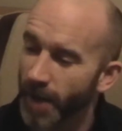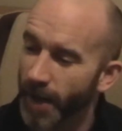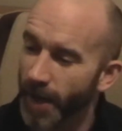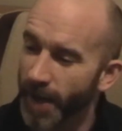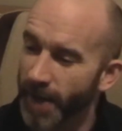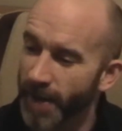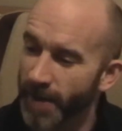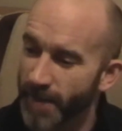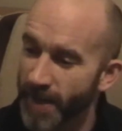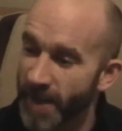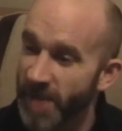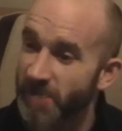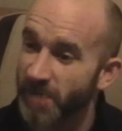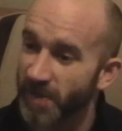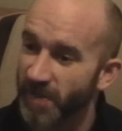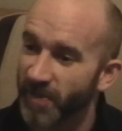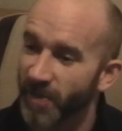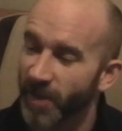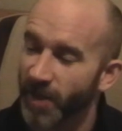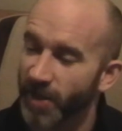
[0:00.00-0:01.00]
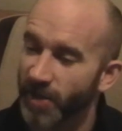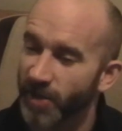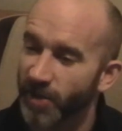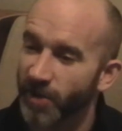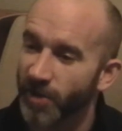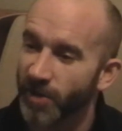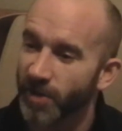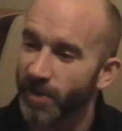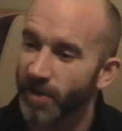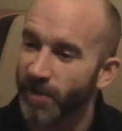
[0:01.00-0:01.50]
And it makes me think
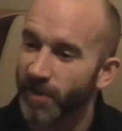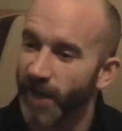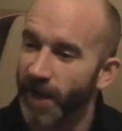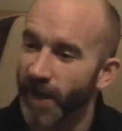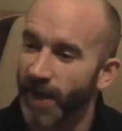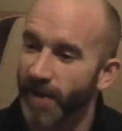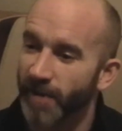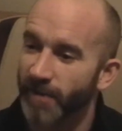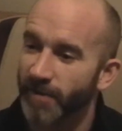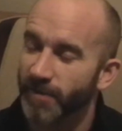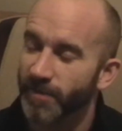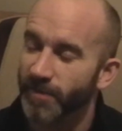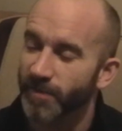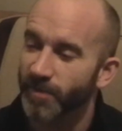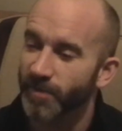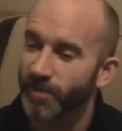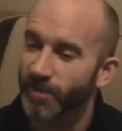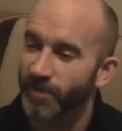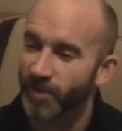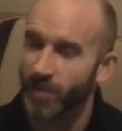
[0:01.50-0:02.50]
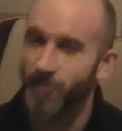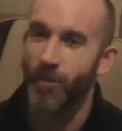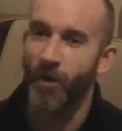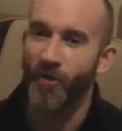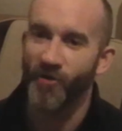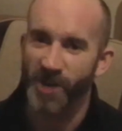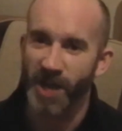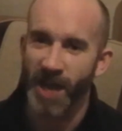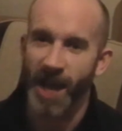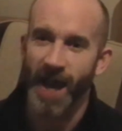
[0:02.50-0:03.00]
that the
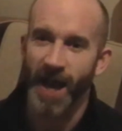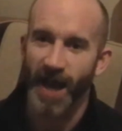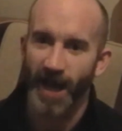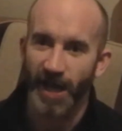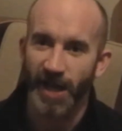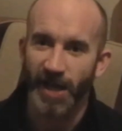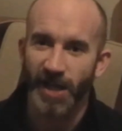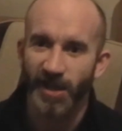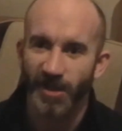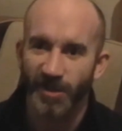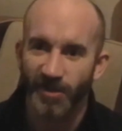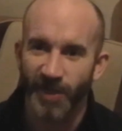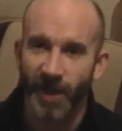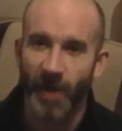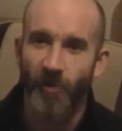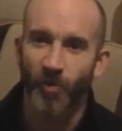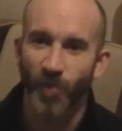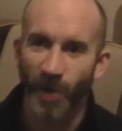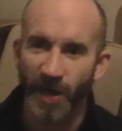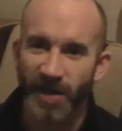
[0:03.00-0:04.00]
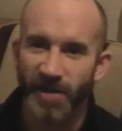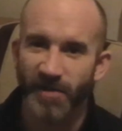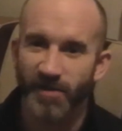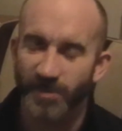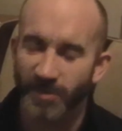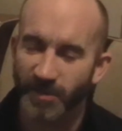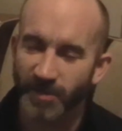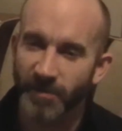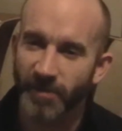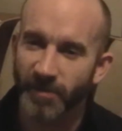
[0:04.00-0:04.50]
Moriarty that we
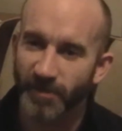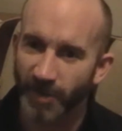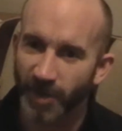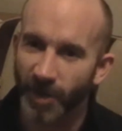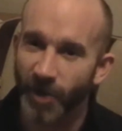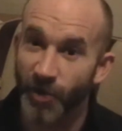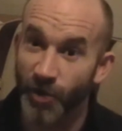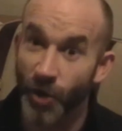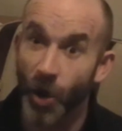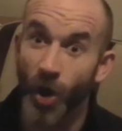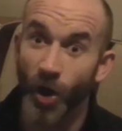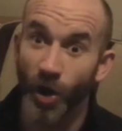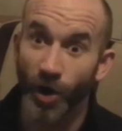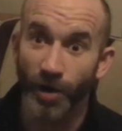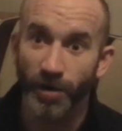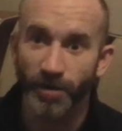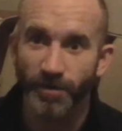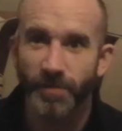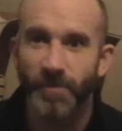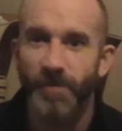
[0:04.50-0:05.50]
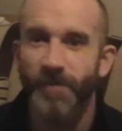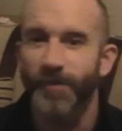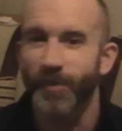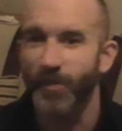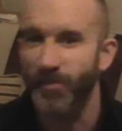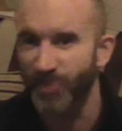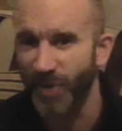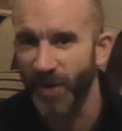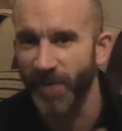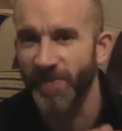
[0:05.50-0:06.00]
know from
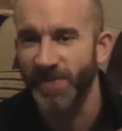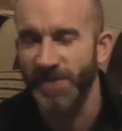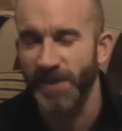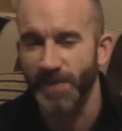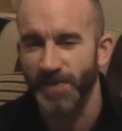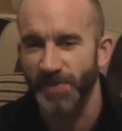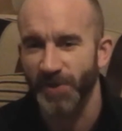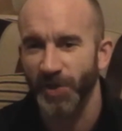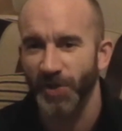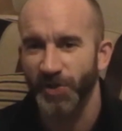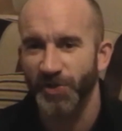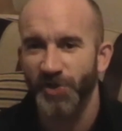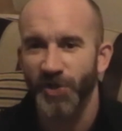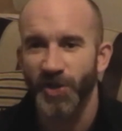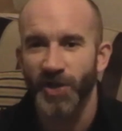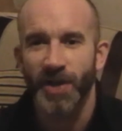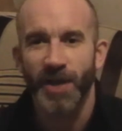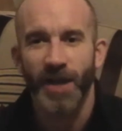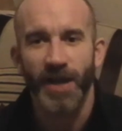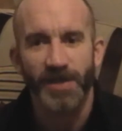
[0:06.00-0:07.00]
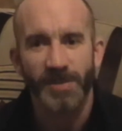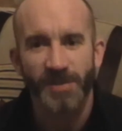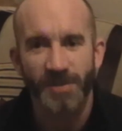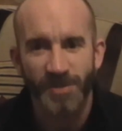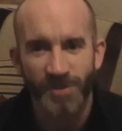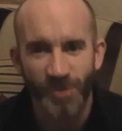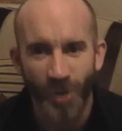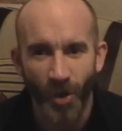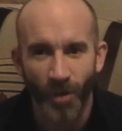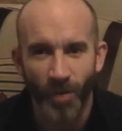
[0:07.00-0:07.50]
previous episodes is
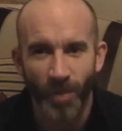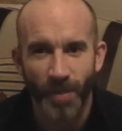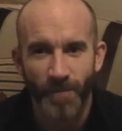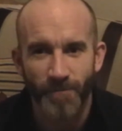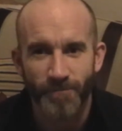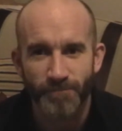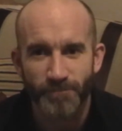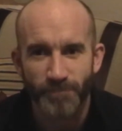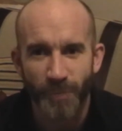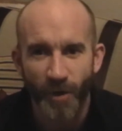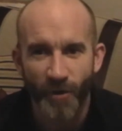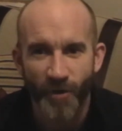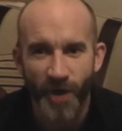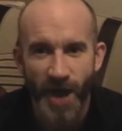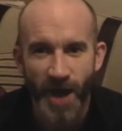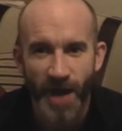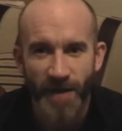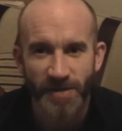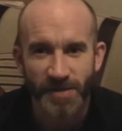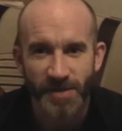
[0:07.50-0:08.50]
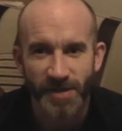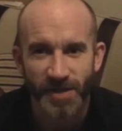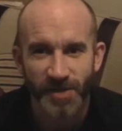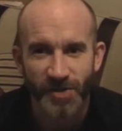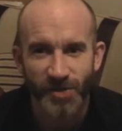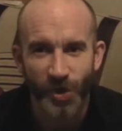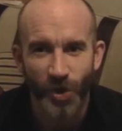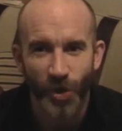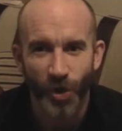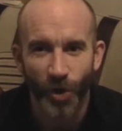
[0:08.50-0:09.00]
not the Moriarty
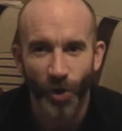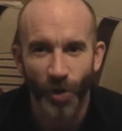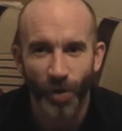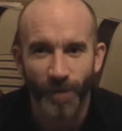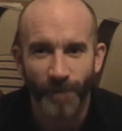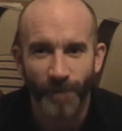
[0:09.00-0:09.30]
at all.